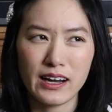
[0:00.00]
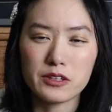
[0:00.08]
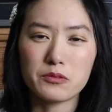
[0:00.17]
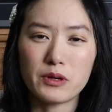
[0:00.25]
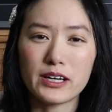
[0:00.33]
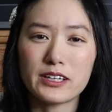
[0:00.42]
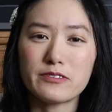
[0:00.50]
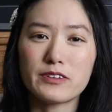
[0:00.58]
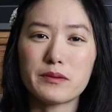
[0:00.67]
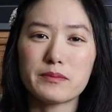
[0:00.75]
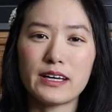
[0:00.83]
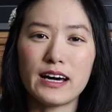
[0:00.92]
The water
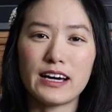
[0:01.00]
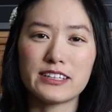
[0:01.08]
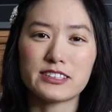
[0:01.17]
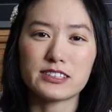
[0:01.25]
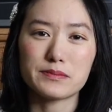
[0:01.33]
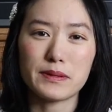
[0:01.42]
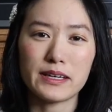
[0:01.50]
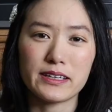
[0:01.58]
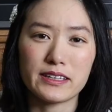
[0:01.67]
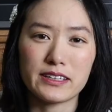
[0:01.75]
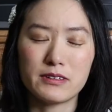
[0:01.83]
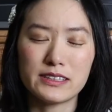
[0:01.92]
from the
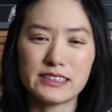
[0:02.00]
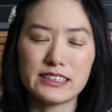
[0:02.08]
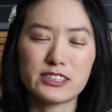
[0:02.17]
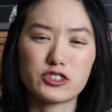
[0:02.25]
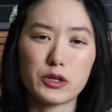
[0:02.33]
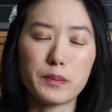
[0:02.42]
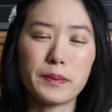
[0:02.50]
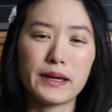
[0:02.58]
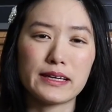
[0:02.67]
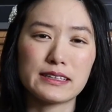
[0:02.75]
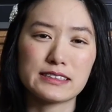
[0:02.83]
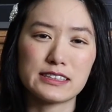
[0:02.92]
hydrospike wasn't
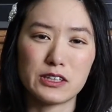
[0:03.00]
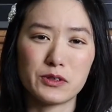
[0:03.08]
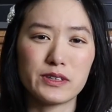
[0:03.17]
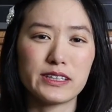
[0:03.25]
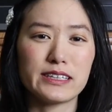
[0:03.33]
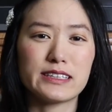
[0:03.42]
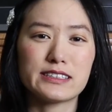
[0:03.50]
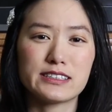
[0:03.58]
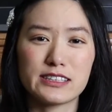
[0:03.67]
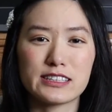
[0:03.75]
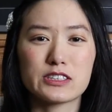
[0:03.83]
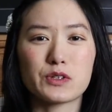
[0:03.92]
dripping slowly
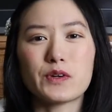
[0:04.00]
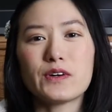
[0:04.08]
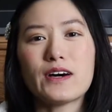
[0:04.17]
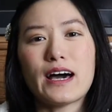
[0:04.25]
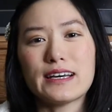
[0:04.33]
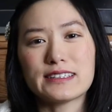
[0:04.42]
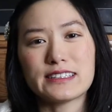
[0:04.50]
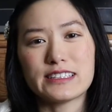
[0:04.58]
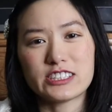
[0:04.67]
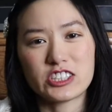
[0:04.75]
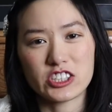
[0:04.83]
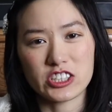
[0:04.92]
into the soil as
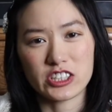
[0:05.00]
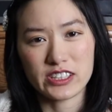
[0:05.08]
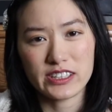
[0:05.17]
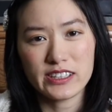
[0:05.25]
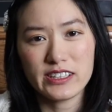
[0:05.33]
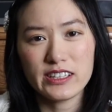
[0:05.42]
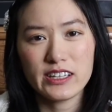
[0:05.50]
it should.